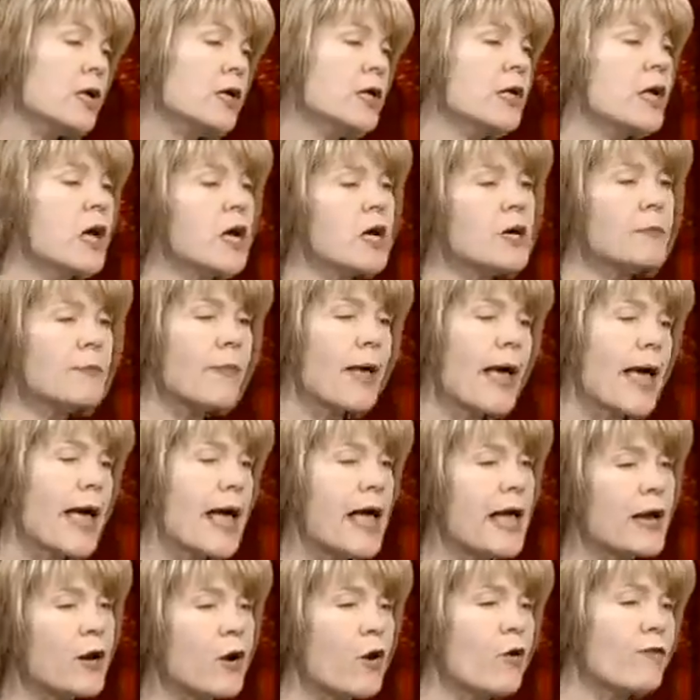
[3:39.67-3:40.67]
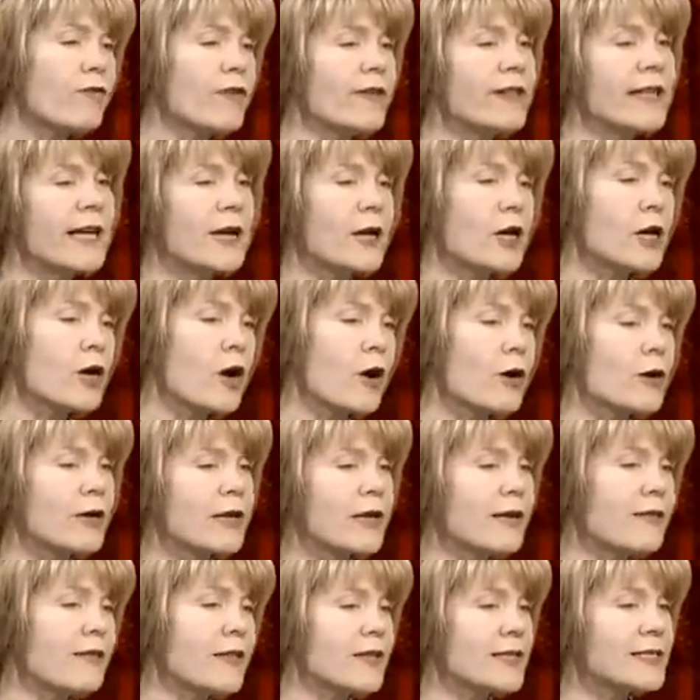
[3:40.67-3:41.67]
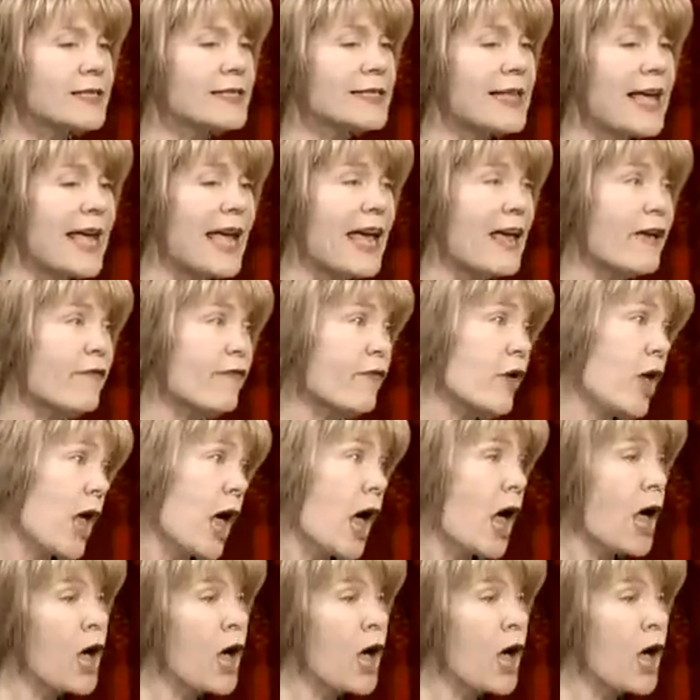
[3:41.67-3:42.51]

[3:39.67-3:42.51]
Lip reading: young man over there guarding the safe.